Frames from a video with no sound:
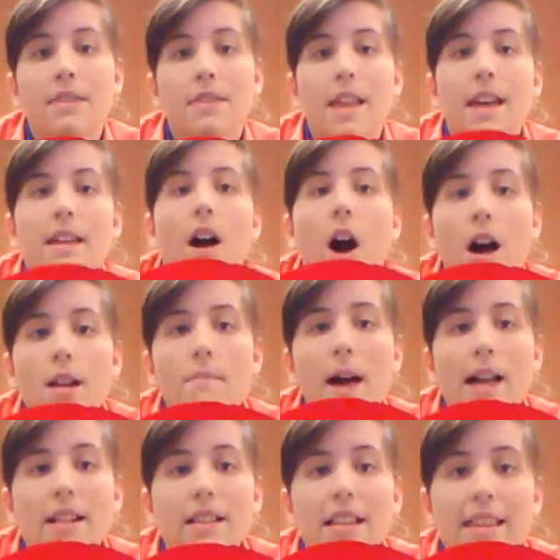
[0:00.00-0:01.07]
it
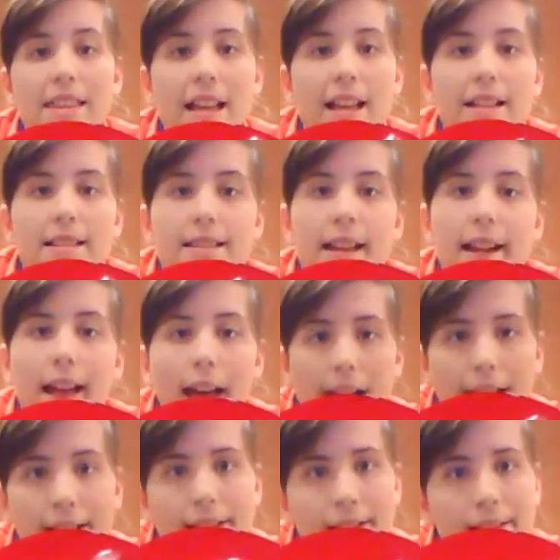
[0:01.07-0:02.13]
automatically thinks that, hey,